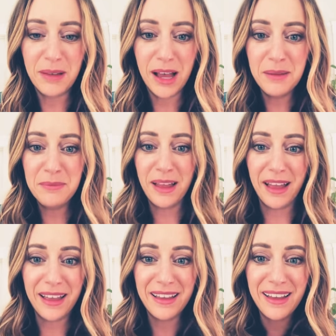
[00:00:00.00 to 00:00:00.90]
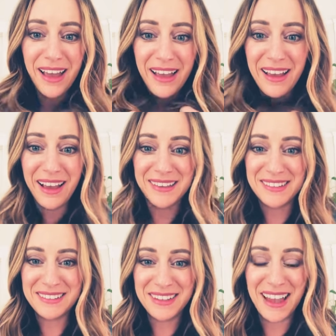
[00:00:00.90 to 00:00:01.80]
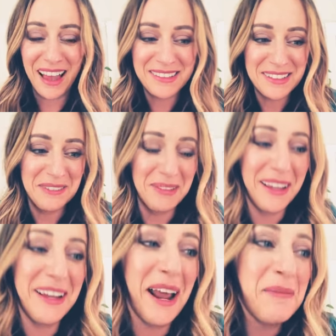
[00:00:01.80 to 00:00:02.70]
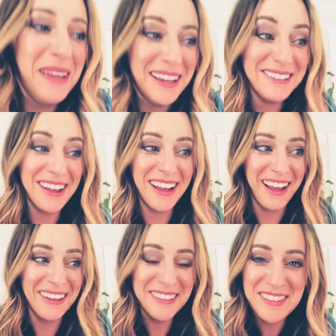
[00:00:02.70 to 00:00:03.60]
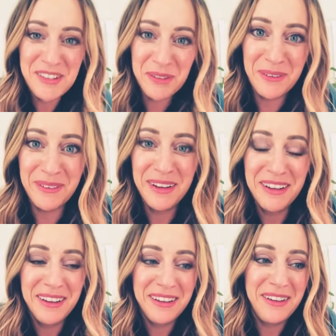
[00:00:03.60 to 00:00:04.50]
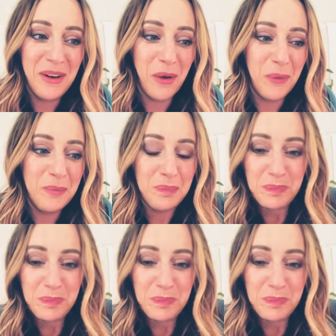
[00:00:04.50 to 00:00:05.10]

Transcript: i'm like hey i said to cassie i'm like can i be aunt diane to you know